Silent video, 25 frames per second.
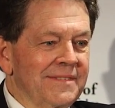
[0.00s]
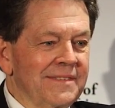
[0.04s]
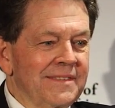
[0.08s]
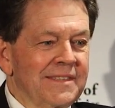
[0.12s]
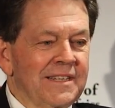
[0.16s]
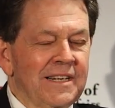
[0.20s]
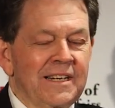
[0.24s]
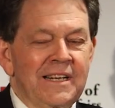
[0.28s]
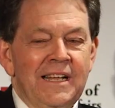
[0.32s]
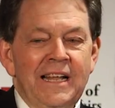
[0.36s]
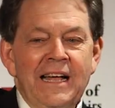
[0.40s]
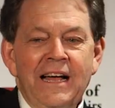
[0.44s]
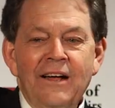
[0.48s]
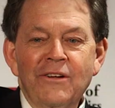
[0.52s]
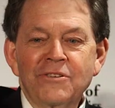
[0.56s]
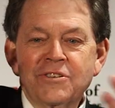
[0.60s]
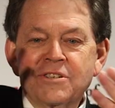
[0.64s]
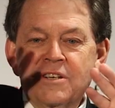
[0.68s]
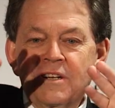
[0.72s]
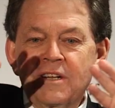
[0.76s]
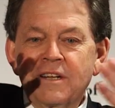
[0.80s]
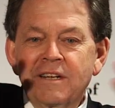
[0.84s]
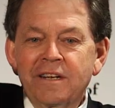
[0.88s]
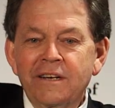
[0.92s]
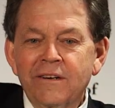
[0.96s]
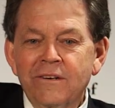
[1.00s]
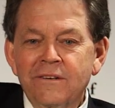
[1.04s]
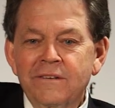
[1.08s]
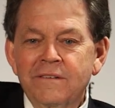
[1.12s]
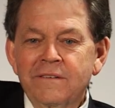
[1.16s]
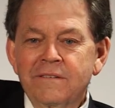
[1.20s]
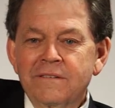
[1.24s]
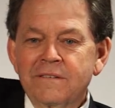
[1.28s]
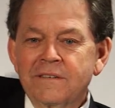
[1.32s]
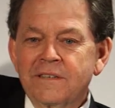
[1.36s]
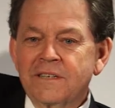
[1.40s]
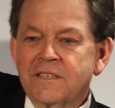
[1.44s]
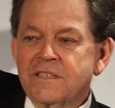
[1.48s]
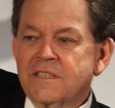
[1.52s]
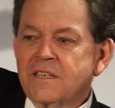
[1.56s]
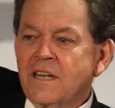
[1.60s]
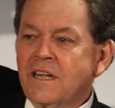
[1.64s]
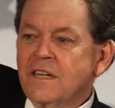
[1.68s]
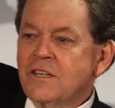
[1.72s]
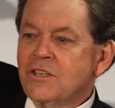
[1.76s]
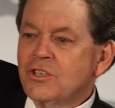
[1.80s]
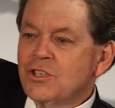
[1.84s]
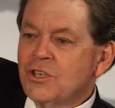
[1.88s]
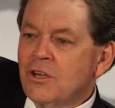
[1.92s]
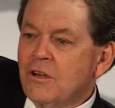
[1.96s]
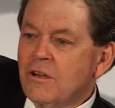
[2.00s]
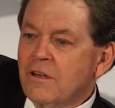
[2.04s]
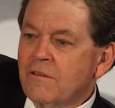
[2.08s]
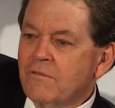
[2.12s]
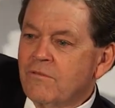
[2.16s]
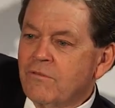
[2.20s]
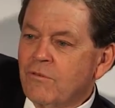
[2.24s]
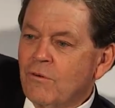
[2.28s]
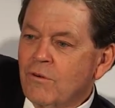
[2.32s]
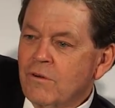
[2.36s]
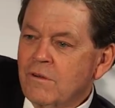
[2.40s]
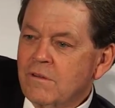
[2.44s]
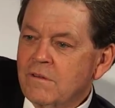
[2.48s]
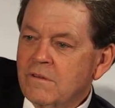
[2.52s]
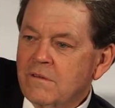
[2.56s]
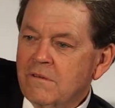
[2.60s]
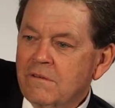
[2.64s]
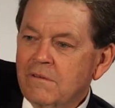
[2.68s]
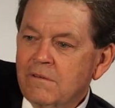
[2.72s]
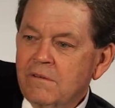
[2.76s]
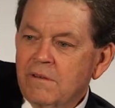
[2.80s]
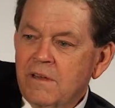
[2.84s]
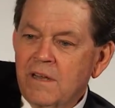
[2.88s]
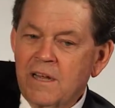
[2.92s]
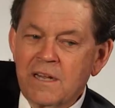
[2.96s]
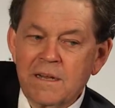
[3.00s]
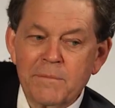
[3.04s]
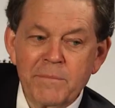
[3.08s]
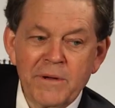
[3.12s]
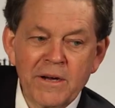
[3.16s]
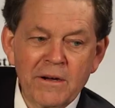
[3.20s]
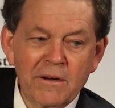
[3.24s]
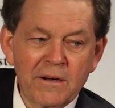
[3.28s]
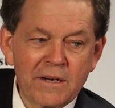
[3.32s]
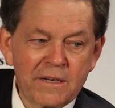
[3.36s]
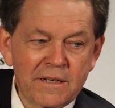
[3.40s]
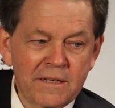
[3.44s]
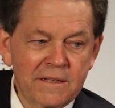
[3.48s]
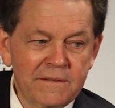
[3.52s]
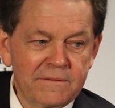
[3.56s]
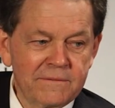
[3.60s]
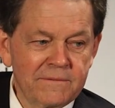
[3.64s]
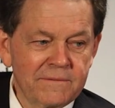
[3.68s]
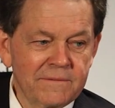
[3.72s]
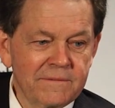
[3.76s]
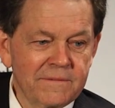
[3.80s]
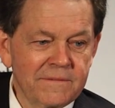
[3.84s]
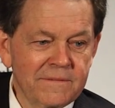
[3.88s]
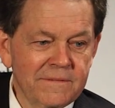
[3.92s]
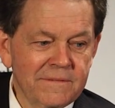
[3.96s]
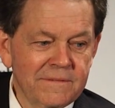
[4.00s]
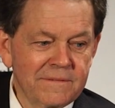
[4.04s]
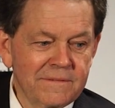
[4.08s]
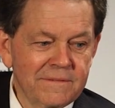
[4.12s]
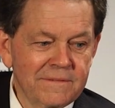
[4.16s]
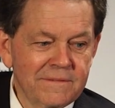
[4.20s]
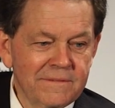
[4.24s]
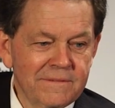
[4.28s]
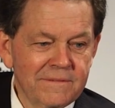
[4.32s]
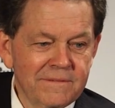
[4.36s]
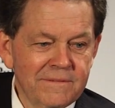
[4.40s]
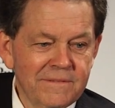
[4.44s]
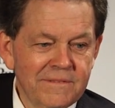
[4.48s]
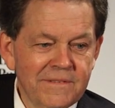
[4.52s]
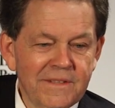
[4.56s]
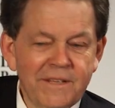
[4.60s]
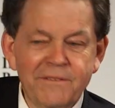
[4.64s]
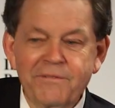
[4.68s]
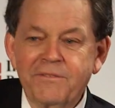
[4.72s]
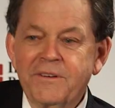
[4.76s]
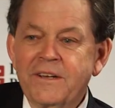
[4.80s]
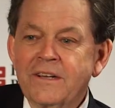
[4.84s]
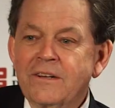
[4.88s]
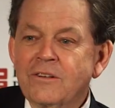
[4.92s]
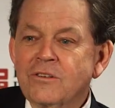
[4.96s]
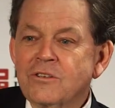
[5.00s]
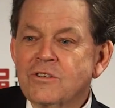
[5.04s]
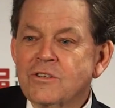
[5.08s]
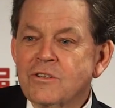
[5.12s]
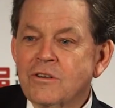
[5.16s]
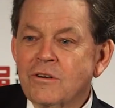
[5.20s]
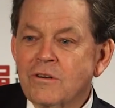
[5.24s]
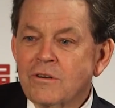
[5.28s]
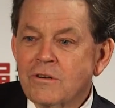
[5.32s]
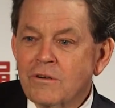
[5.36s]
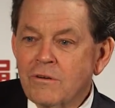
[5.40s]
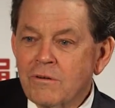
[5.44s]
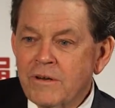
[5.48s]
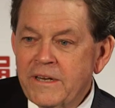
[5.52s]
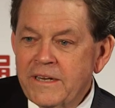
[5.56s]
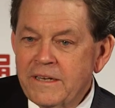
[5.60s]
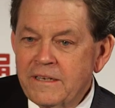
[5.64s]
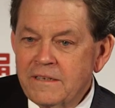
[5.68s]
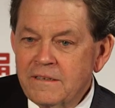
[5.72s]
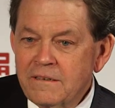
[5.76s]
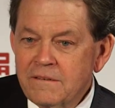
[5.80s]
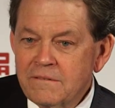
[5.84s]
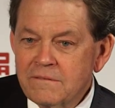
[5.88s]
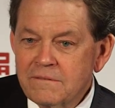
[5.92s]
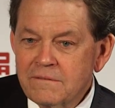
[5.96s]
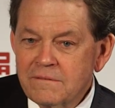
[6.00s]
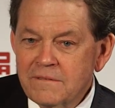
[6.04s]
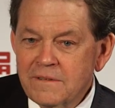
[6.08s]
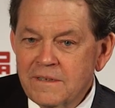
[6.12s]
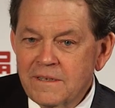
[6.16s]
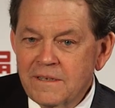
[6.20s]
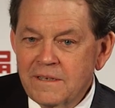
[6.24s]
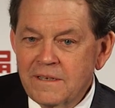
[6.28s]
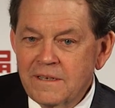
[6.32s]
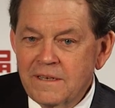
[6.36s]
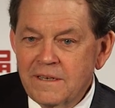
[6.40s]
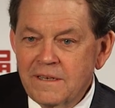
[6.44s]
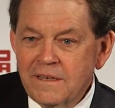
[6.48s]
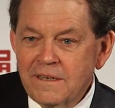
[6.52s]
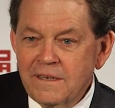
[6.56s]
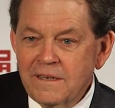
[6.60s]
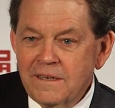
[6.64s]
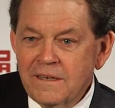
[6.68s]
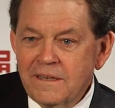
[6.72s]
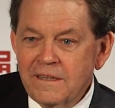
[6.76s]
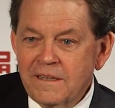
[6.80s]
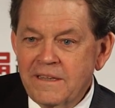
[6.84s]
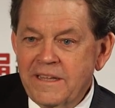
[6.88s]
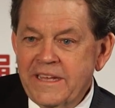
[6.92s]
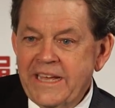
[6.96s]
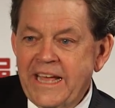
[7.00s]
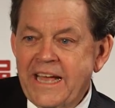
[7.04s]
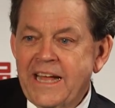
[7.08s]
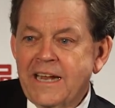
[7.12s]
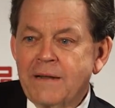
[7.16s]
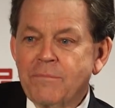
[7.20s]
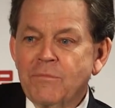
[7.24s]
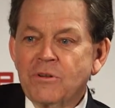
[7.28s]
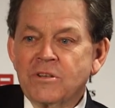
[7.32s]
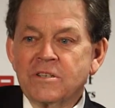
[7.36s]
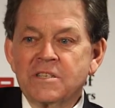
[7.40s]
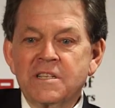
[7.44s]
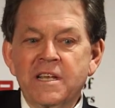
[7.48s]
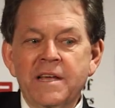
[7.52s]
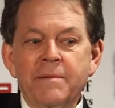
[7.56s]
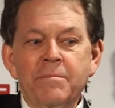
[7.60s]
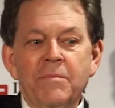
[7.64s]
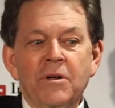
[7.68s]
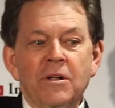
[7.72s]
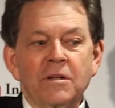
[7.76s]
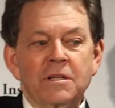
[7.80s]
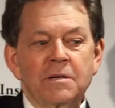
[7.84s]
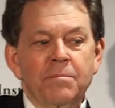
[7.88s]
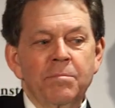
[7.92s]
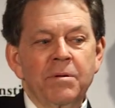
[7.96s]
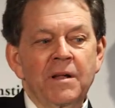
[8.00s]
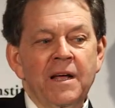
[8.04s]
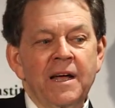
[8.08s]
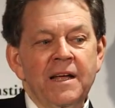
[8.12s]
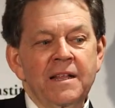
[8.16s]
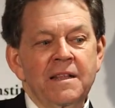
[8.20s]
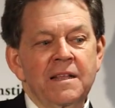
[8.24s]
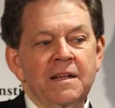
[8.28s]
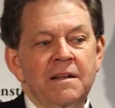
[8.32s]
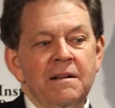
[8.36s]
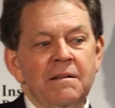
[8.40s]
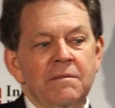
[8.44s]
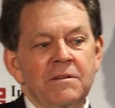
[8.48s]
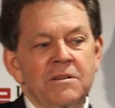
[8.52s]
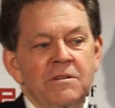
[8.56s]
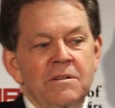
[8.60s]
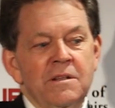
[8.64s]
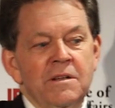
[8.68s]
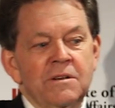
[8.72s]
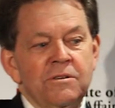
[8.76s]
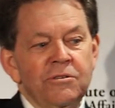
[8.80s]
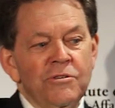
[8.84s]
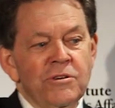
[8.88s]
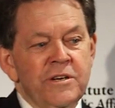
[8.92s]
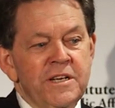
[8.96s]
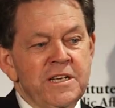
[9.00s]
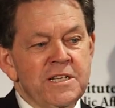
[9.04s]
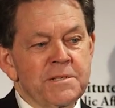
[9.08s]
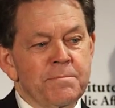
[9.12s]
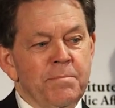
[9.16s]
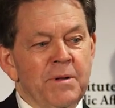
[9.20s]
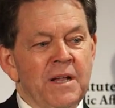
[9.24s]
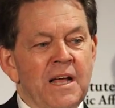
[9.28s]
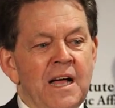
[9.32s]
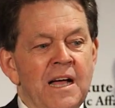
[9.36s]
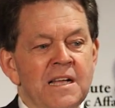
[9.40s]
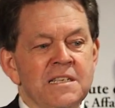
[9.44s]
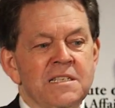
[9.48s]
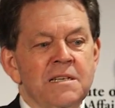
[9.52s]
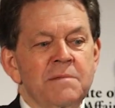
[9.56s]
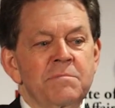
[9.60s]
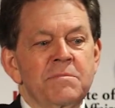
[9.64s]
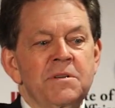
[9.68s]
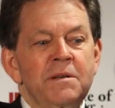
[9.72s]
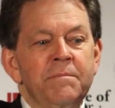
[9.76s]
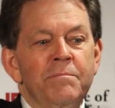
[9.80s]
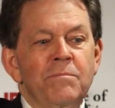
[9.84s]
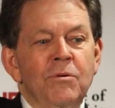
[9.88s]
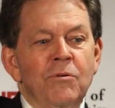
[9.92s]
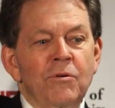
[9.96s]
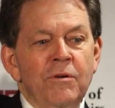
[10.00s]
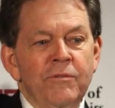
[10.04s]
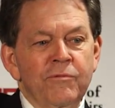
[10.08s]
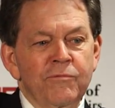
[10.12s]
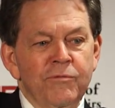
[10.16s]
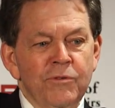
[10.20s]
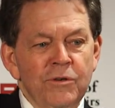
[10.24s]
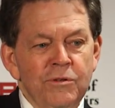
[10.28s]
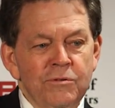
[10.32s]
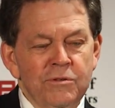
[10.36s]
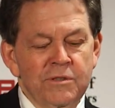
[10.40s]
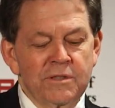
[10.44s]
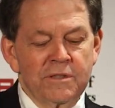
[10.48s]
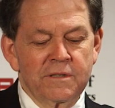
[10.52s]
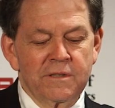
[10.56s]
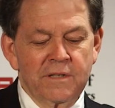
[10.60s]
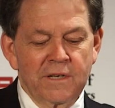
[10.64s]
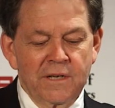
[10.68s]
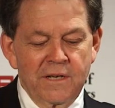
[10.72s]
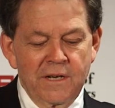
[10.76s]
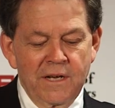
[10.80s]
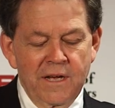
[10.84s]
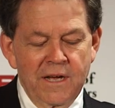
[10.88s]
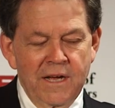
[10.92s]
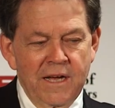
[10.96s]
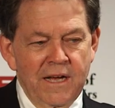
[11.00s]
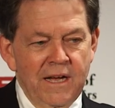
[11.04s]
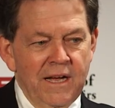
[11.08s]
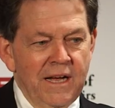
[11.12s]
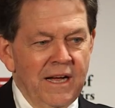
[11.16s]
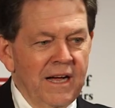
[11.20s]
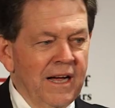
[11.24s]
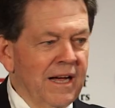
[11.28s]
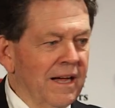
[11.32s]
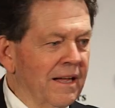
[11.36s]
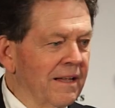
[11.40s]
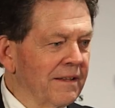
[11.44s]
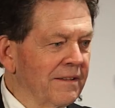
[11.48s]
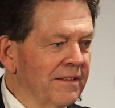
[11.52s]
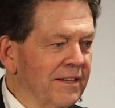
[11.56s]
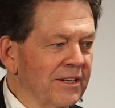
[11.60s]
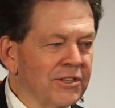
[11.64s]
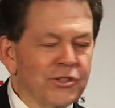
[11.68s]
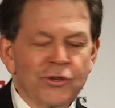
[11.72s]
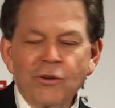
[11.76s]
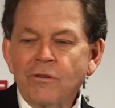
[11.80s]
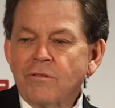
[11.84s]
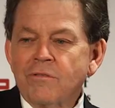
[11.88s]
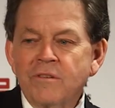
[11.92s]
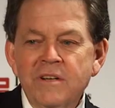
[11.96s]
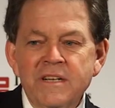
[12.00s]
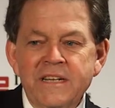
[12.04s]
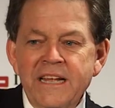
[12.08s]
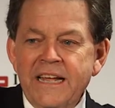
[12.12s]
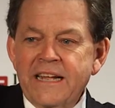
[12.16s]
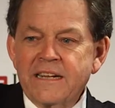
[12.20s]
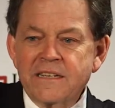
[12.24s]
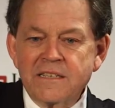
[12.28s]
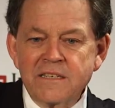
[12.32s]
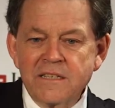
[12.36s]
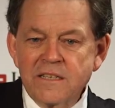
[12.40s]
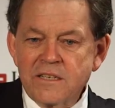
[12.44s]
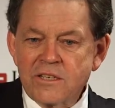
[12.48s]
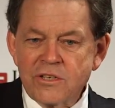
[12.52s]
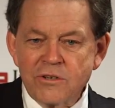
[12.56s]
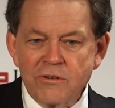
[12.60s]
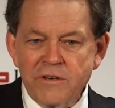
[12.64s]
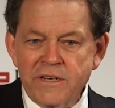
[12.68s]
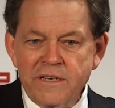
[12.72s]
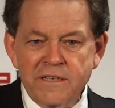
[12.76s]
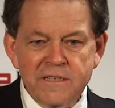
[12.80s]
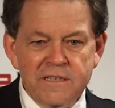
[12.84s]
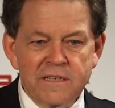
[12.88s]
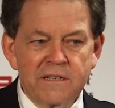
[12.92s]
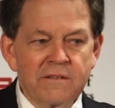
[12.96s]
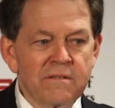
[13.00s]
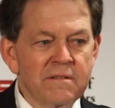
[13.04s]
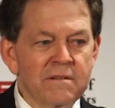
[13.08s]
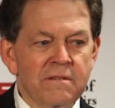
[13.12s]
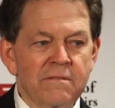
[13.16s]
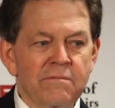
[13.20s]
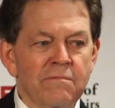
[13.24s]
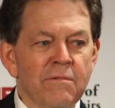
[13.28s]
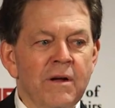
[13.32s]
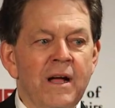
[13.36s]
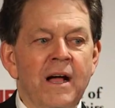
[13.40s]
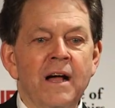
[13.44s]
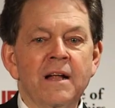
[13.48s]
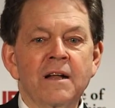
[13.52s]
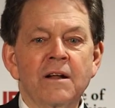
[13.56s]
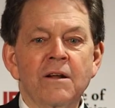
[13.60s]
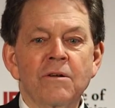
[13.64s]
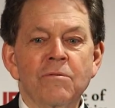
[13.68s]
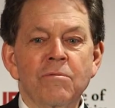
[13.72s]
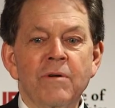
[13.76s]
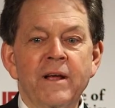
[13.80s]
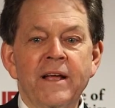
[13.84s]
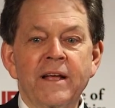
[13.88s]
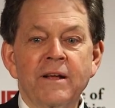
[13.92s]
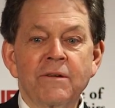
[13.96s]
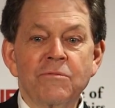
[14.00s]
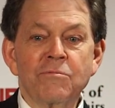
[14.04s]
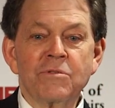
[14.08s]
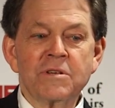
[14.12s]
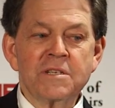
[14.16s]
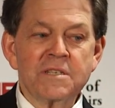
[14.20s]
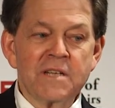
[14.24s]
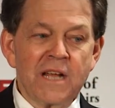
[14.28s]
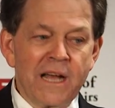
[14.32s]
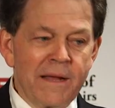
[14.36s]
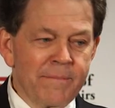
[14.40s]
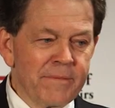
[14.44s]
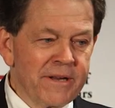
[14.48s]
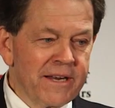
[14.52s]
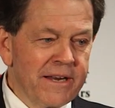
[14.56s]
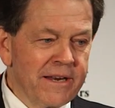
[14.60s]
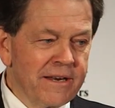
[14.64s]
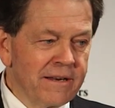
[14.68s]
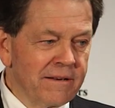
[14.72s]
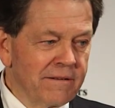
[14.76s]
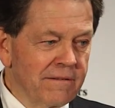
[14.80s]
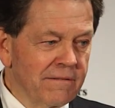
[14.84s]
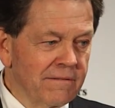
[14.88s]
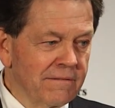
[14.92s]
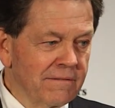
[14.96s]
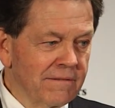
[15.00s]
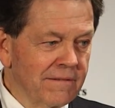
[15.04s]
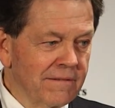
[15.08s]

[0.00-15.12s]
The clouds cleared. The sun shone forth on America. The fields turned green. The animals, they multiplied. The trees blossomed and bore fruit. The children danced in the streets, and Ronald Reagan was nominated